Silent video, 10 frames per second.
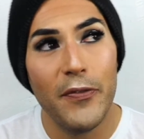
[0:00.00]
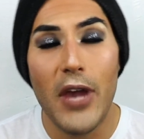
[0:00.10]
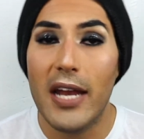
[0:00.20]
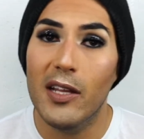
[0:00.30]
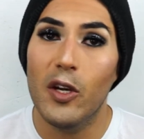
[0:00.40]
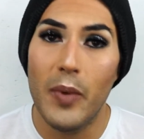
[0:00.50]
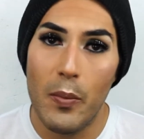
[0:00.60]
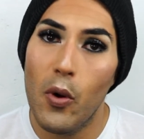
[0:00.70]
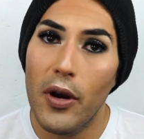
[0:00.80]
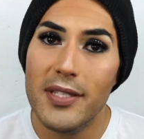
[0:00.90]
If you add a little
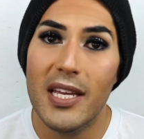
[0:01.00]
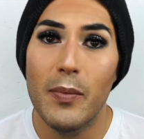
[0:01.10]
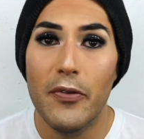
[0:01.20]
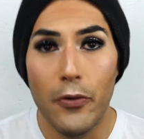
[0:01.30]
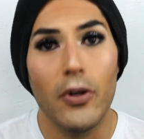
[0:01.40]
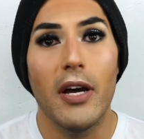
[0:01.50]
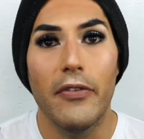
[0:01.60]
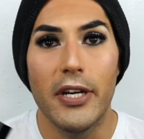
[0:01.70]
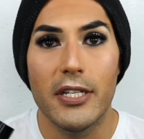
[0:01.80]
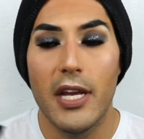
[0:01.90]
bit more, it's gonna be full
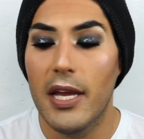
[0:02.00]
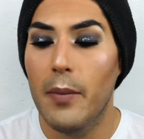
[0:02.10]
coverage.